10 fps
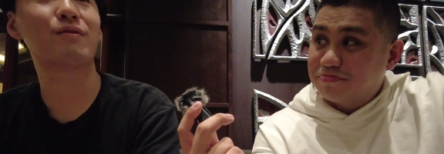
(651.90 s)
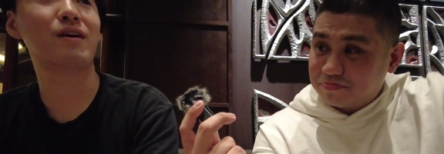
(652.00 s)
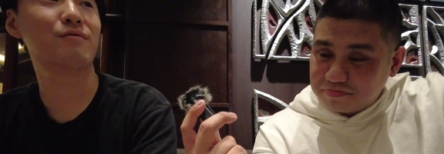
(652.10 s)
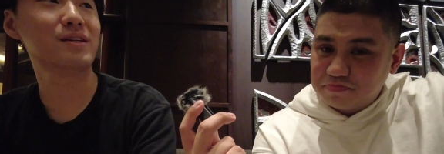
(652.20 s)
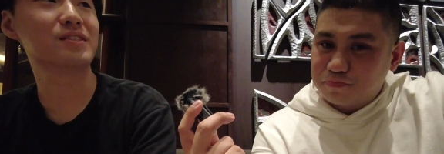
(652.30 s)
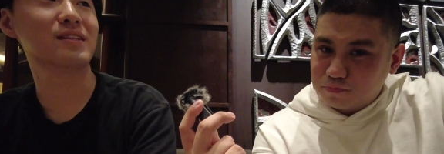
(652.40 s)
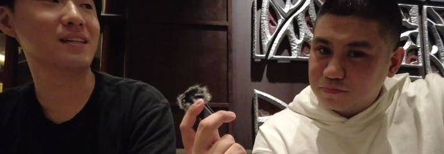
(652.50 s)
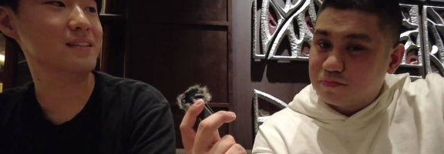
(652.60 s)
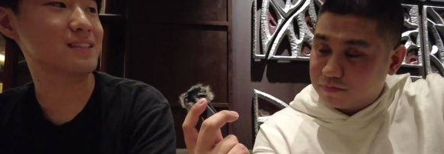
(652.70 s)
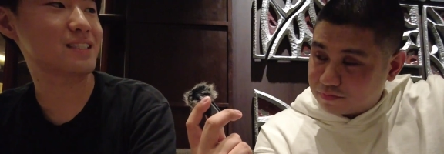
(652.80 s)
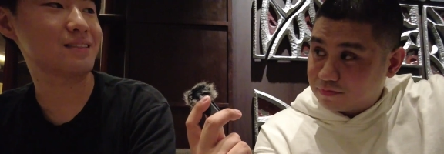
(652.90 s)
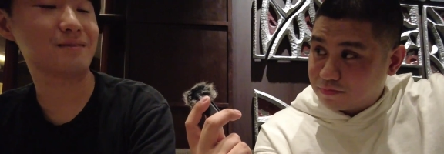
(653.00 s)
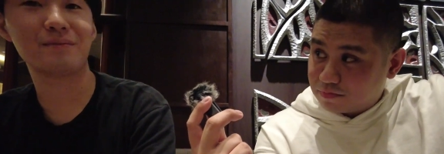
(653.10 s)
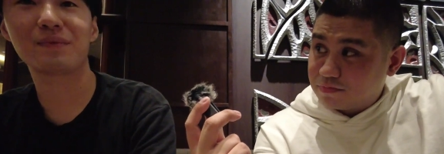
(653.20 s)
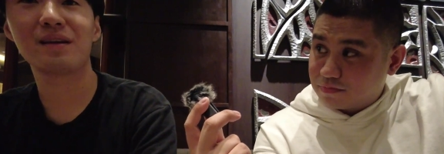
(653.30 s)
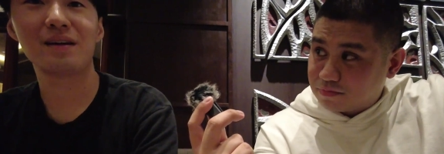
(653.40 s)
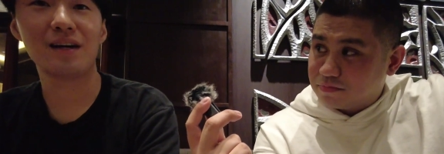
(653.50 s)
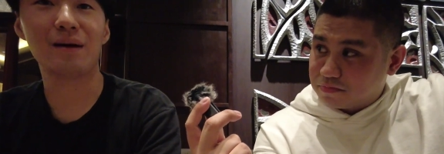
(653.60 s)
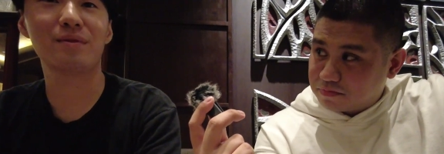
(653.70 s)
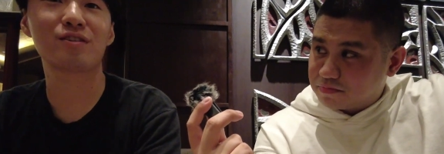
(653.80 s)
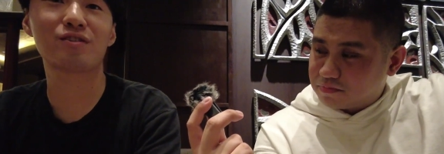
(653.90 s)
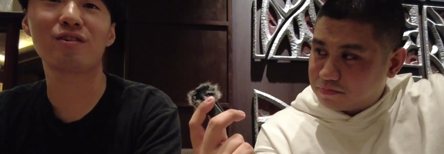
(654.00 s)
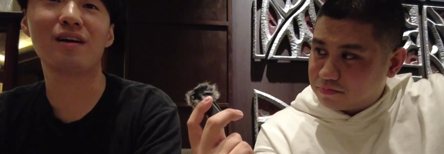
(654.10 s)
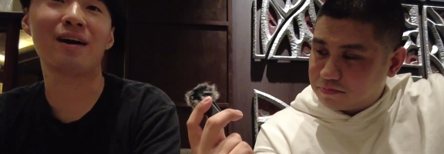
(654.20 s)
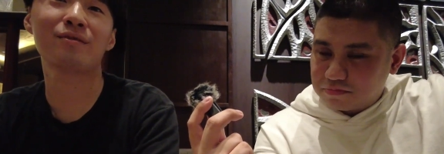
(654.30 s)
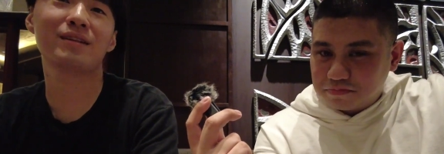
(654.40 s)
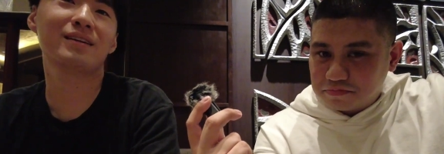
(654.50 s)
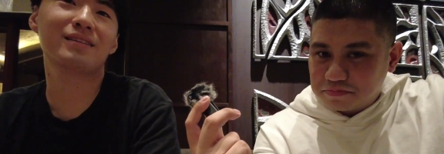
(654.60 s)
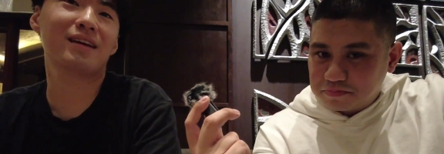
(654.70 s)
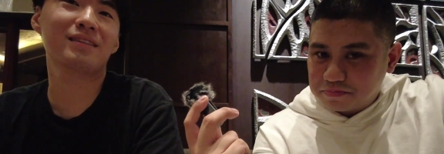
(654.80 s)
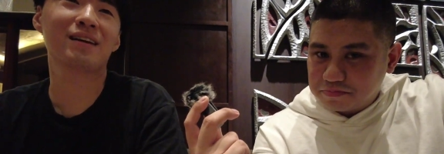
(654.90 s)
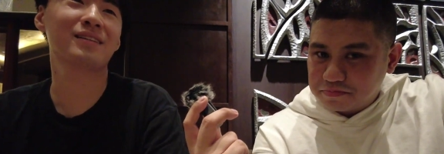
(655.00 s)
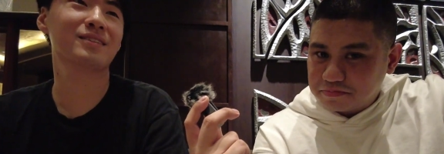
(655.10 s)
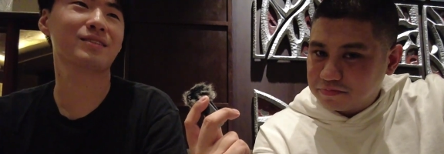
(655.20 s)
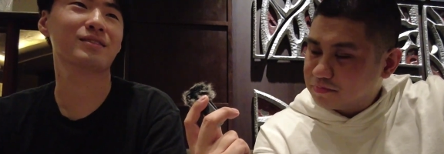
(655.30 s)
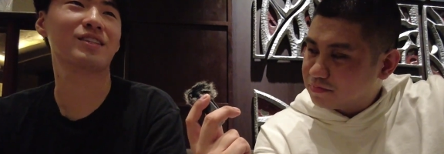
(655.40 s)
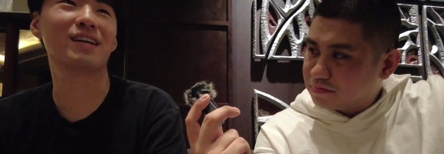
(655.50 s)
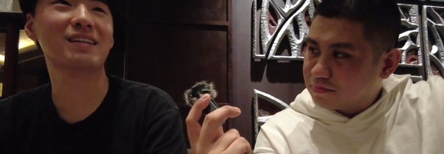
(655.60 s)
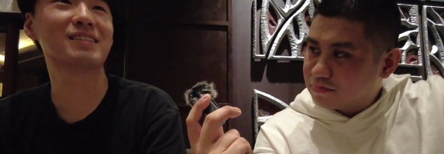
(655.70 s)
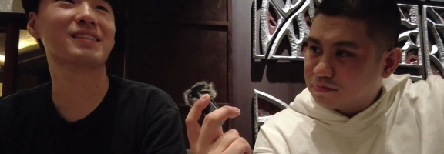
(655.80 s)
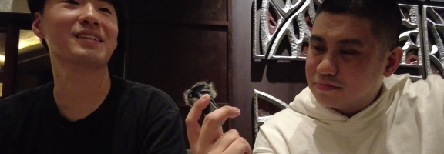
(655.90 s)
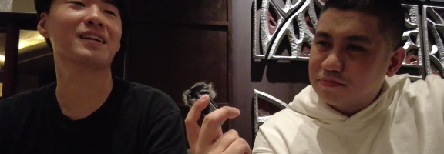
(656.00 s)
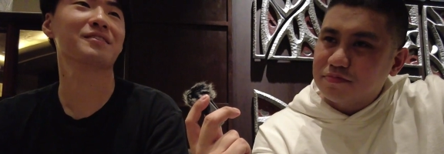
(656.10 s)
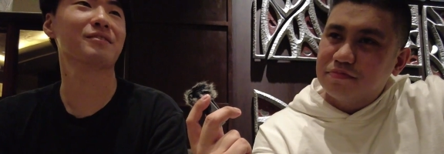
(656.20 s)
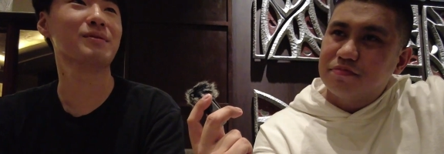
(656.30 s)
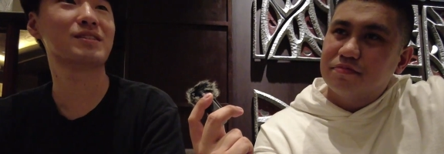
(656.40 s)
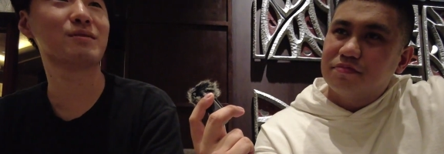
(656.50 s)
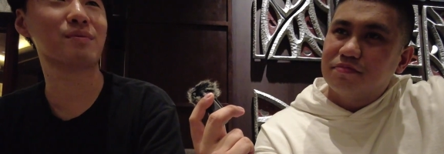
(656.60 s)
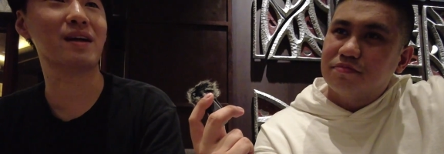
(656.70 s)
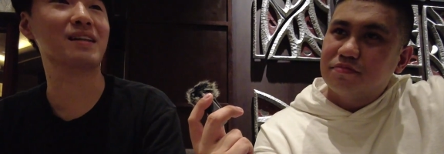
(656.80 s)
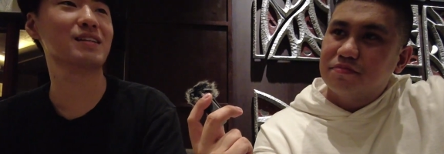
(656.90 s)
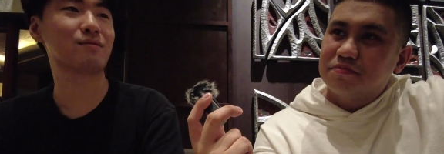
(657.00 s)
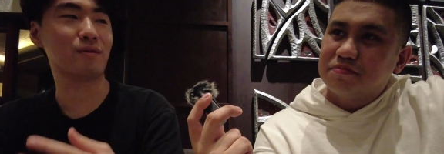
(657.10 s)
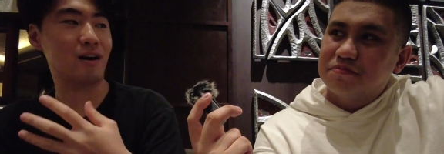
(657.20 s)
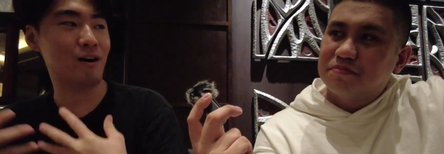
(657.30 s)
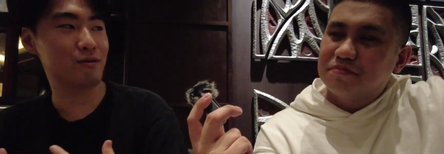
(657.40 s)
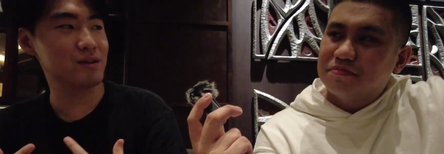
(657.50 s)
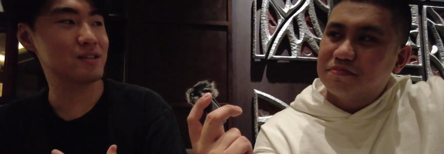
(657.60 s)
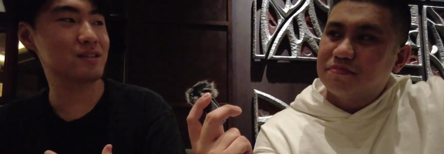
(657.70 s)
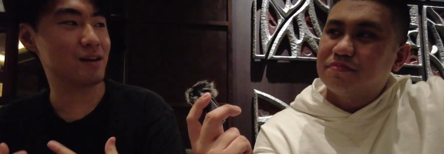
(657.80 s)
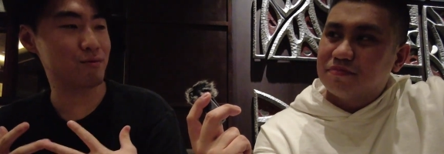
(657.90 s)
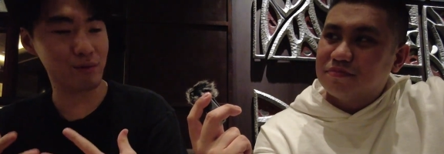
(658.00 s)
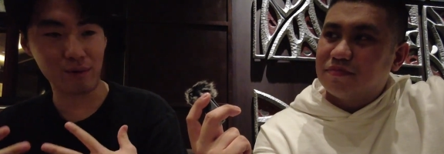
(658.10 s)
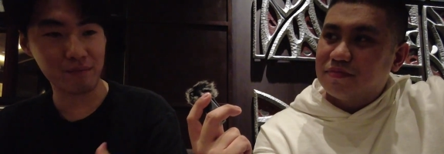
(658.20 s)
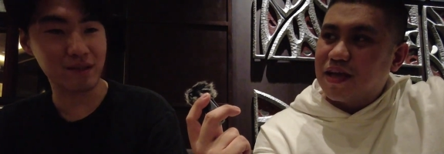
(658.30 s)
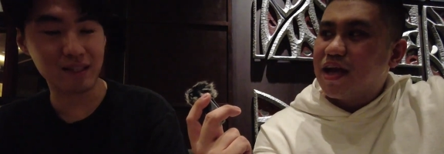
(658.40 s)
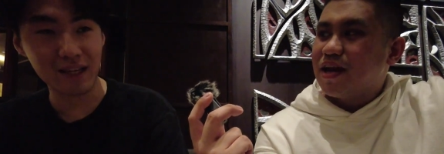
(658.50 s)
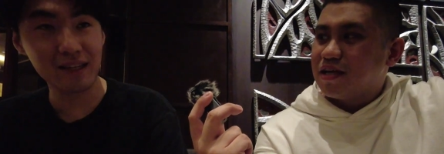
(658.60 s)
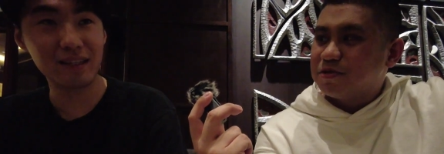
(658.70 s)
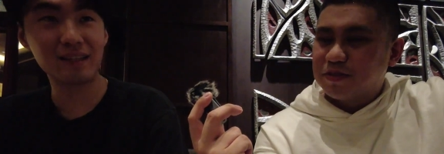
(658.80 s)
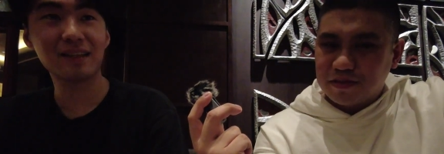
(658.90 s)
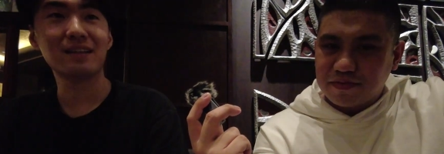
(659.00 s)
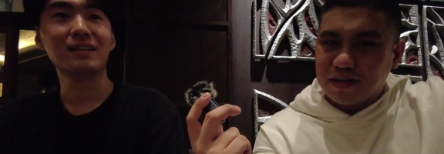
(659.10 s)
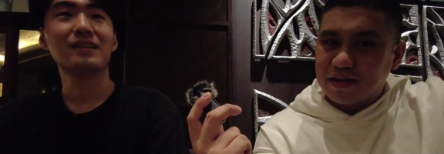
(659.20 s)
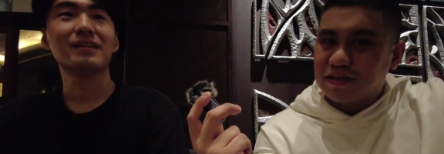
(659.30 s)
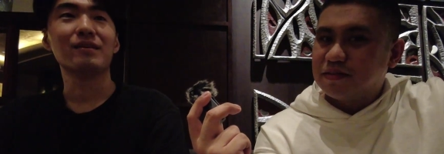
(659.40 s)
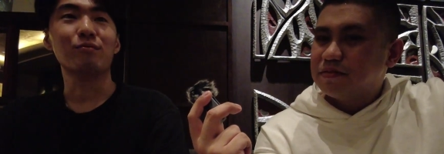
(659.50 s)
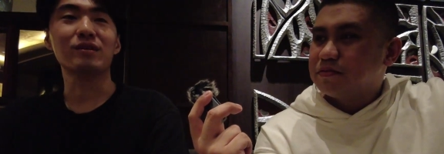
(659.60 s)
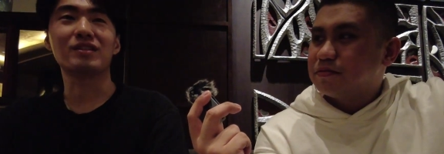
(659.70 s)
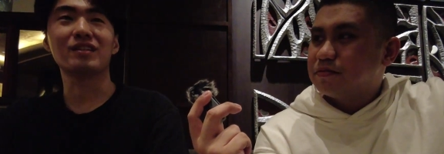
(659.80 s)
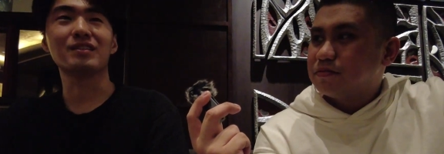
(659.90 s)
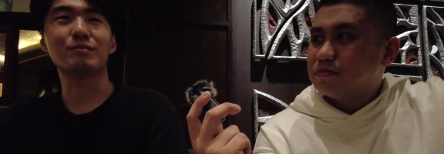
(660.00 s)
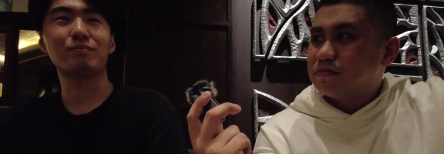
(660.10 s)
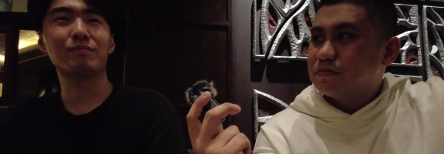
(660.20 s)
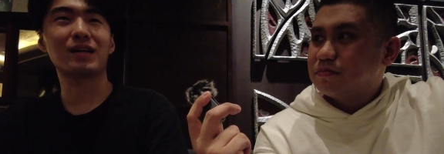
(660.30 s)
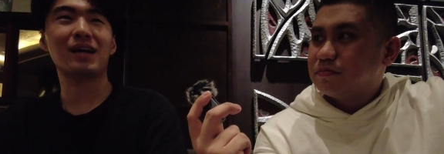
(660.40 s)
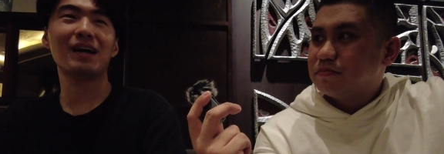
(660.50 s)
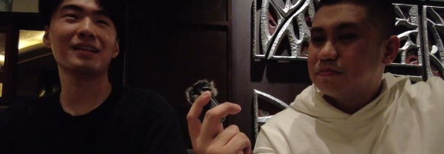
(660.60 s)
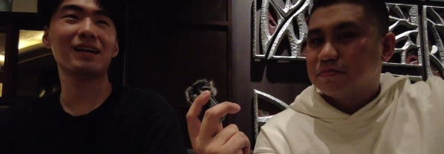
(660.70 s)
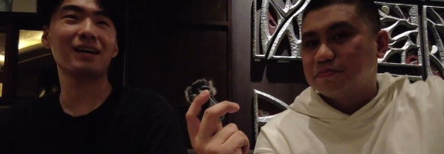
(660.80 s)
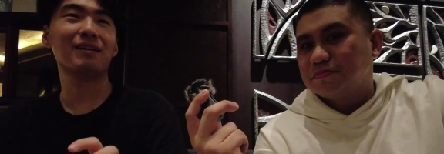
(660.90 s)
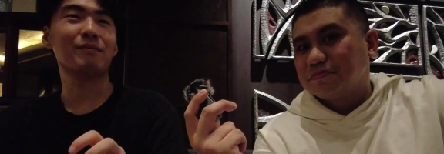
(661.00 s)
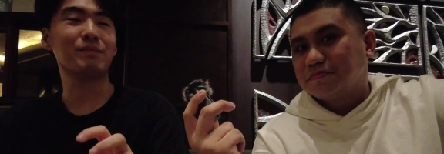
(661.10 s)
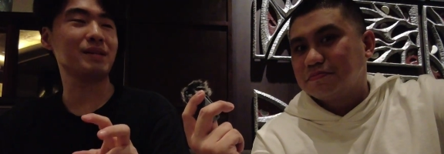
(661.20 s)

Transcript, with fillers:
Speaker 1: for our region at least. I'm not sure. I don't think nothing's gonna change in other region, but at least for our region that we represent, NA specifically, which is kind of